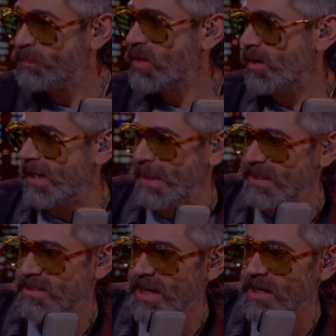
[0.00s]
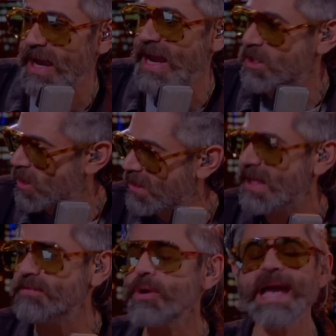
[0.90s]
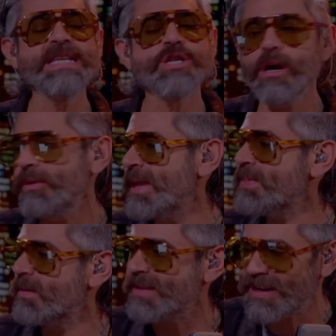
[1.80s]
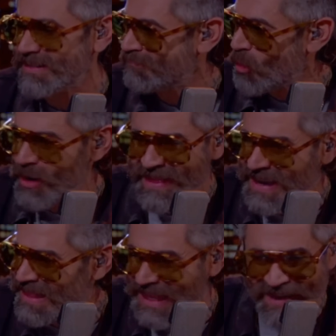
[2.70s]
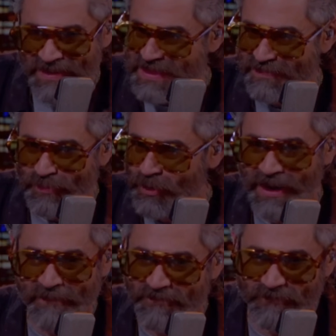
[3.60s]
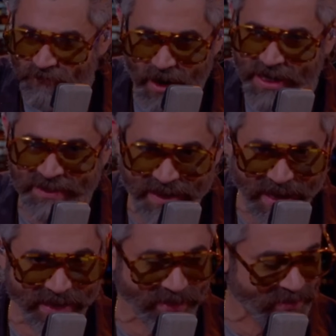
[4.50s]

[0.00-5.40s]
All right, let's take Ashley loves her. I know, and the more they love it, the more I'm fucking dead.